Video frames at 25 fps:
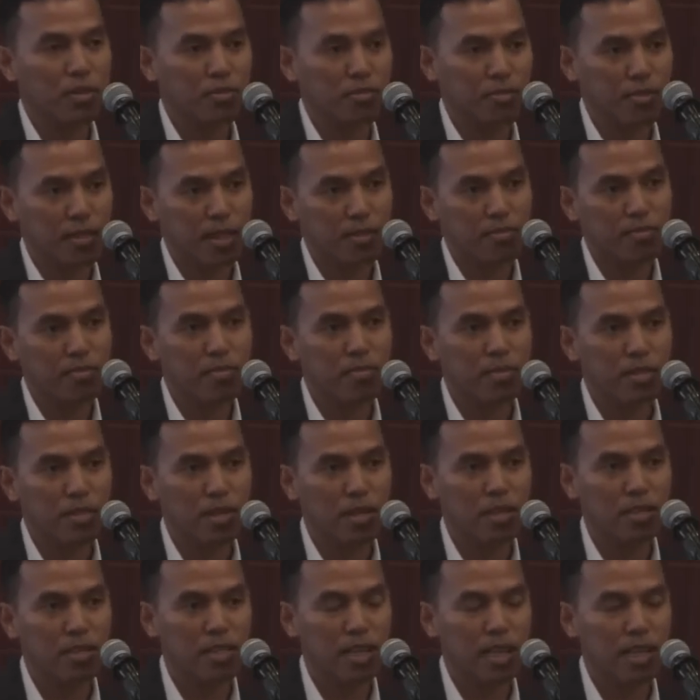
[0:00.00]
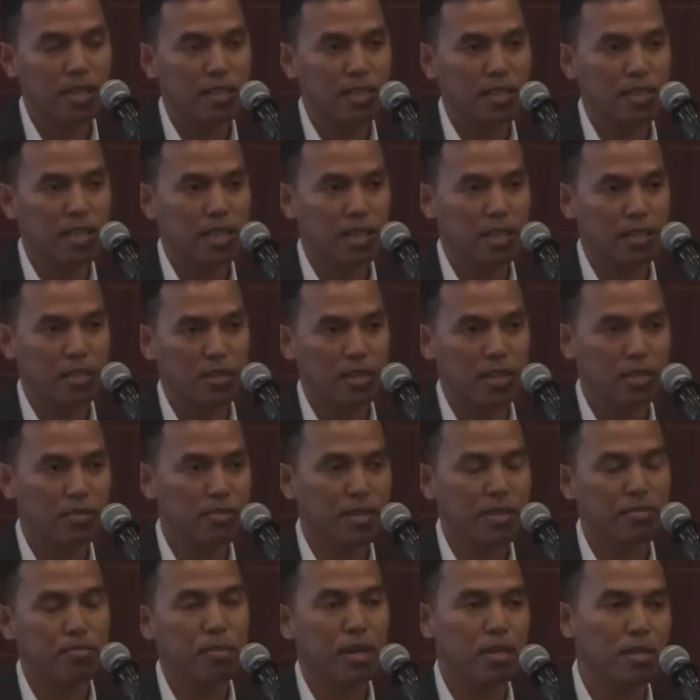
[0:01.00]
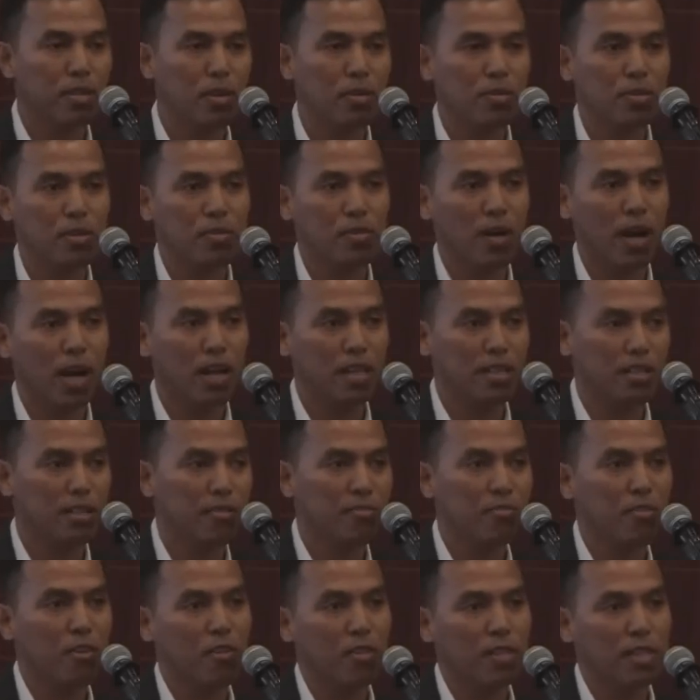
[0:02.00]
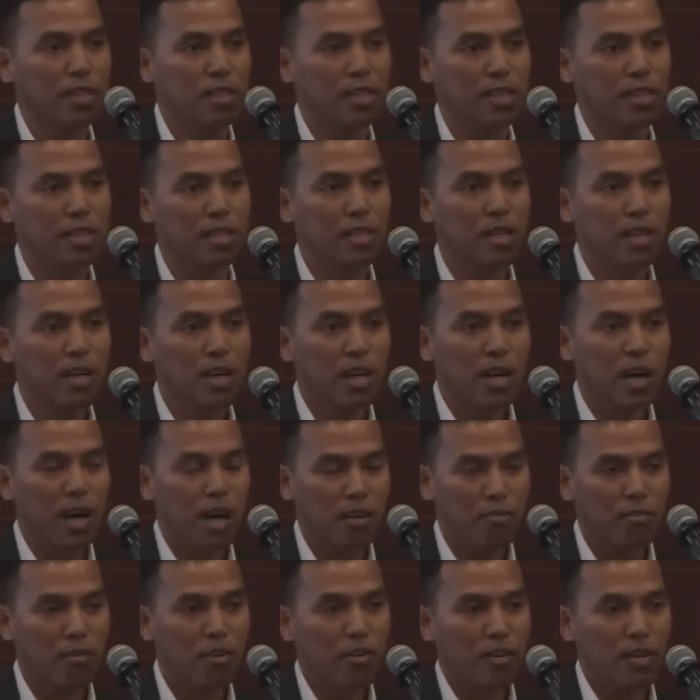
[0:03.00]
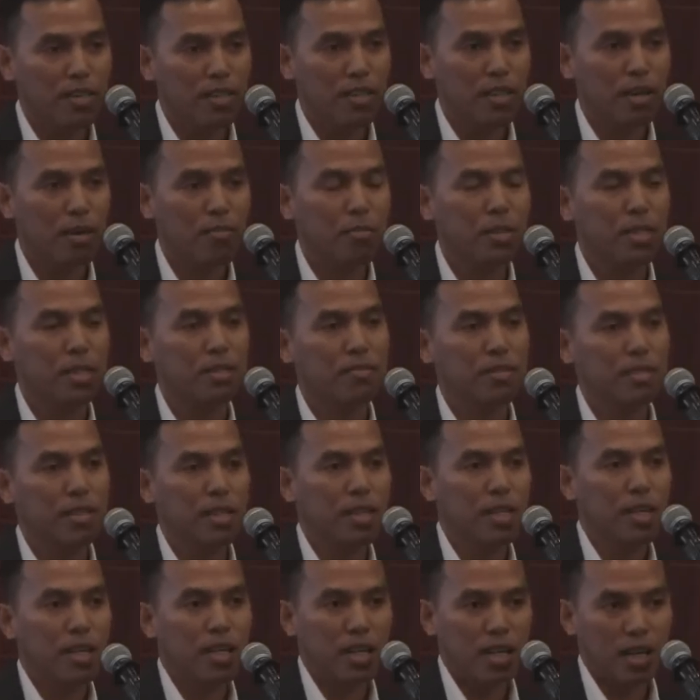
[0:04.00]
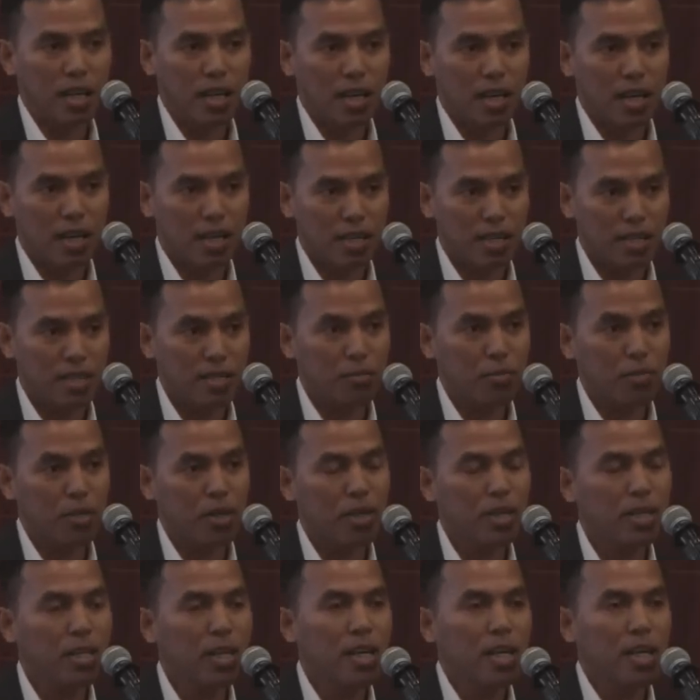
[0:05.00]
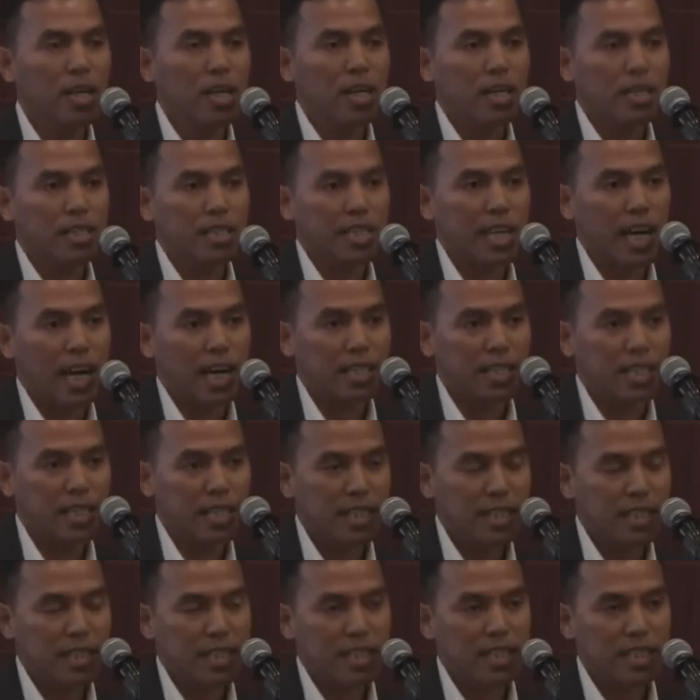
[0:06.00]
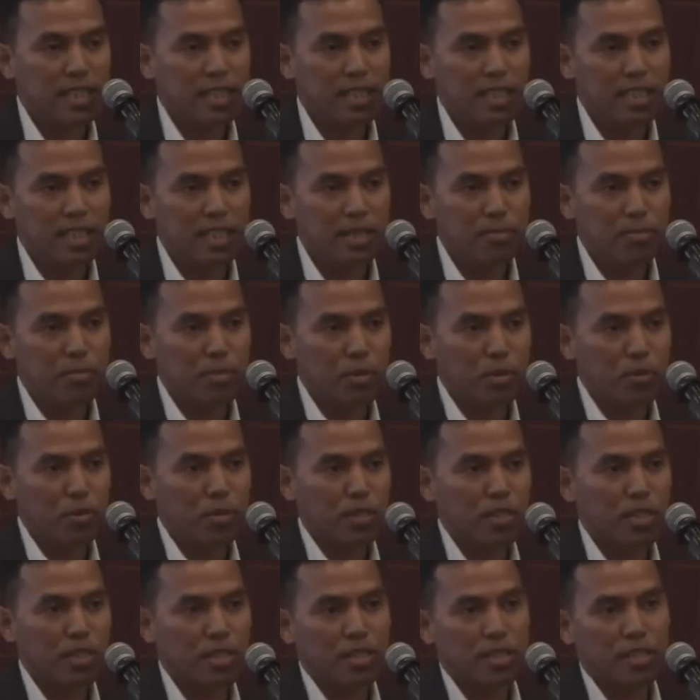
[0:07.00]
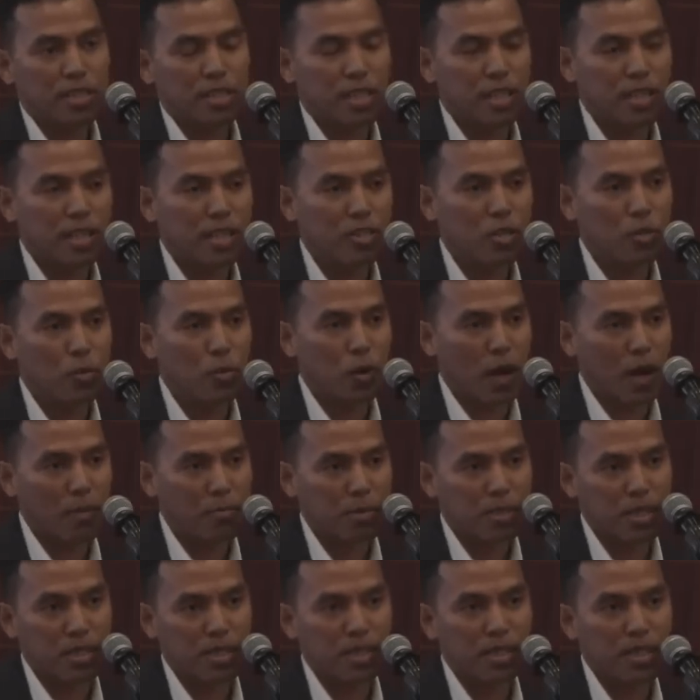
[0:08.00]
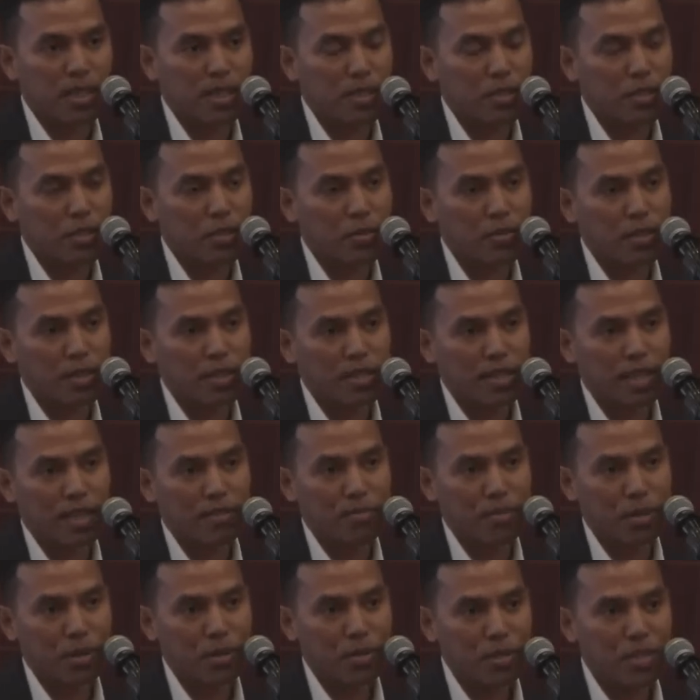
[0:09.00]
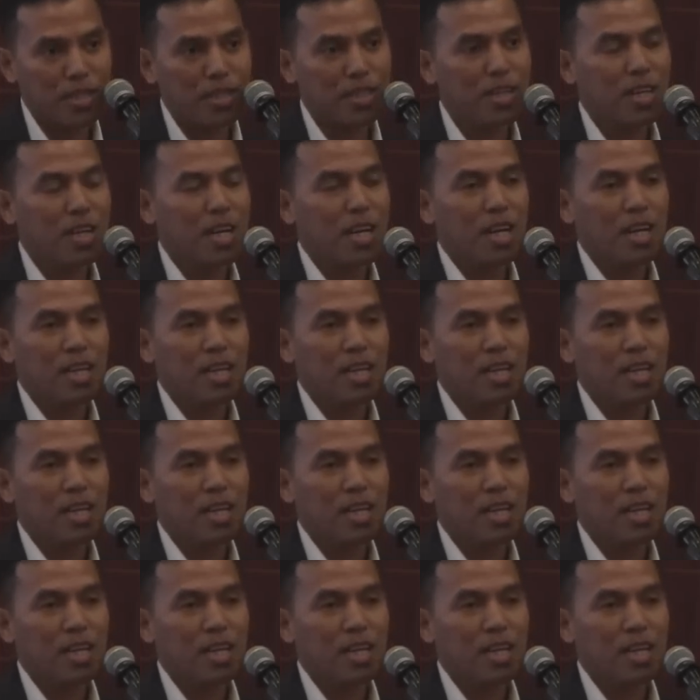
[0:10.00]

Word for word: firm, not just uh, U.S. firm, but also other foreign, uh, uh, foreign company uh, in the world, regarding the deep-rooted corruption issue in Cambodia,